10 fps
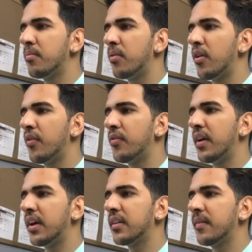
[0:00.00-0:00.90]

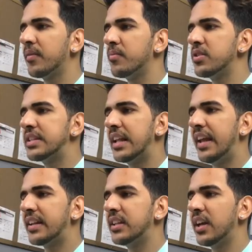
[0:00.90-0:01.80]
I'm just
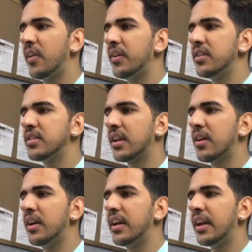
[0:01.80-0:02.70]
selecting areas and
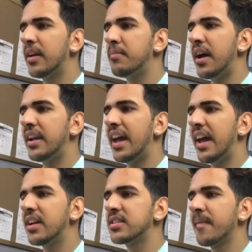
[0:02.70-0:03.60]
hitting command
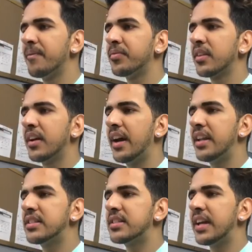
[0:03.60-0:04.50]
X and
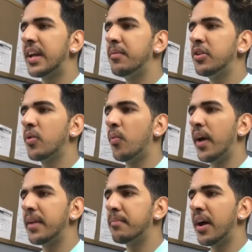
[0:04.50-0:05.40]
it's taking me to a
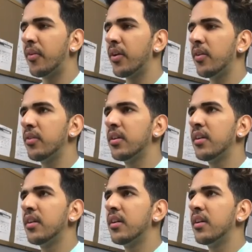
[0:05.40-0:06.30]
white background.
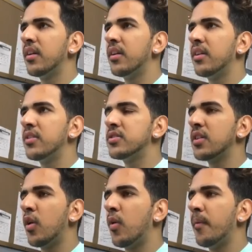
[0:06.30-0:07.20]

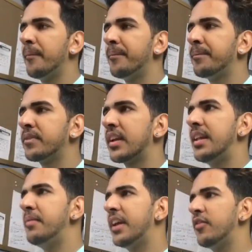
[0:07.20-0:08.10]
So
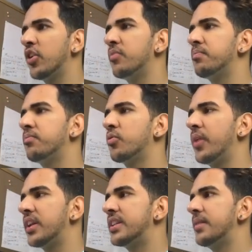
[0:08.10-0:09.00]
let me give you a
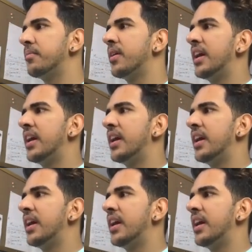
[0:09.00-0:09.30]
quick tip.